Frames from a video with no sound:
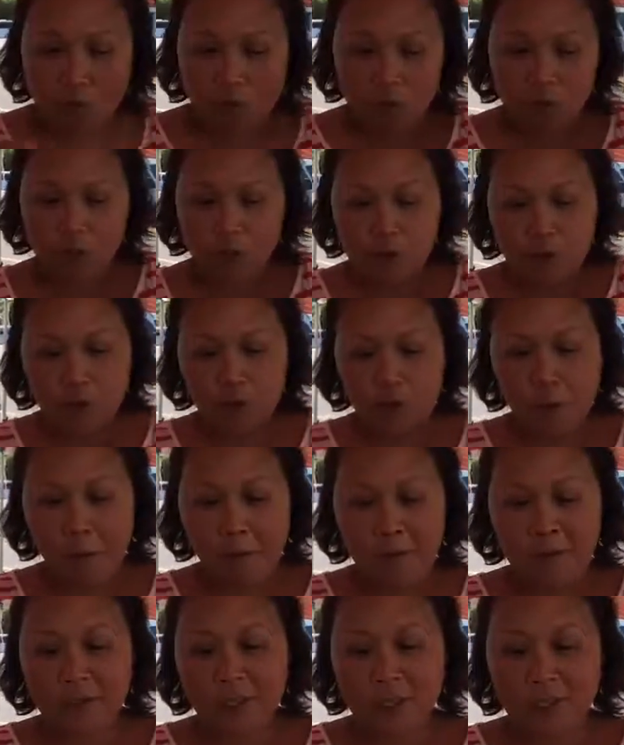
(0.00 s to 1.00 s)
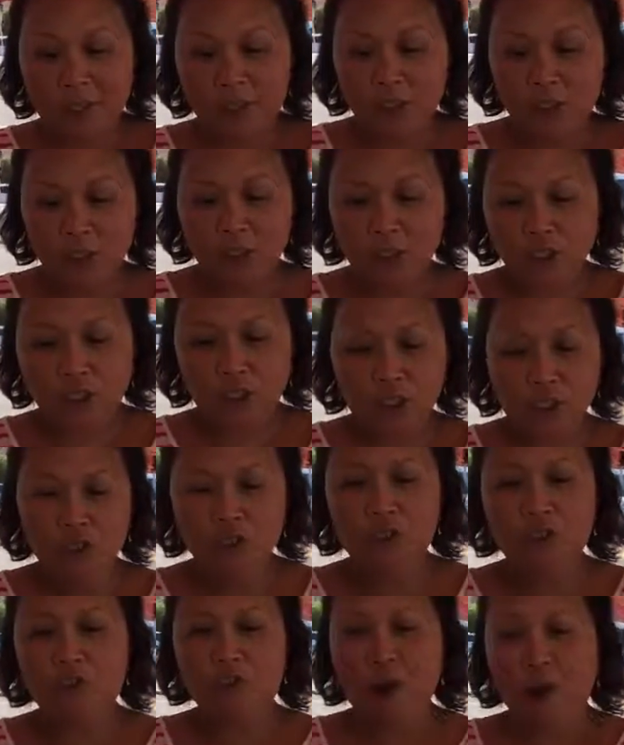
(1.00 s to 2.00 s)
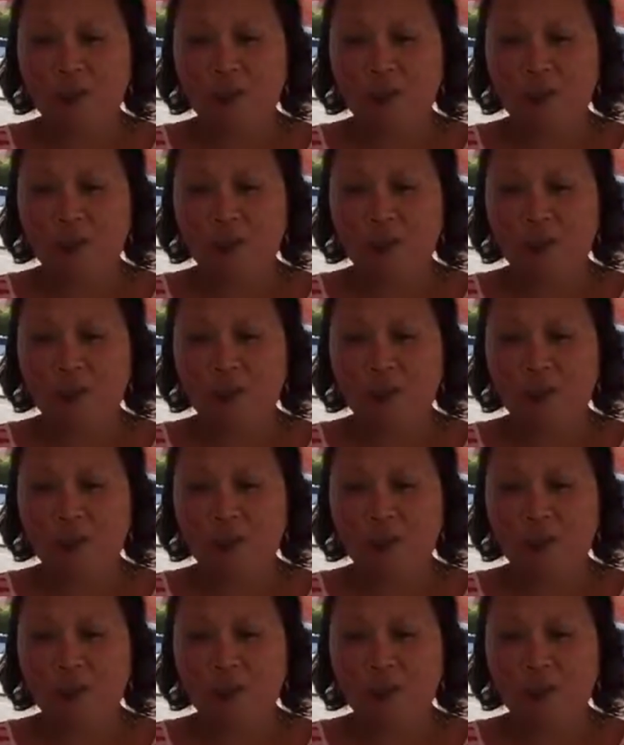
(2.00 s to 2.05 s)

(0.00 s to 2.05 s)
You too, Robin. I think you should try this as well.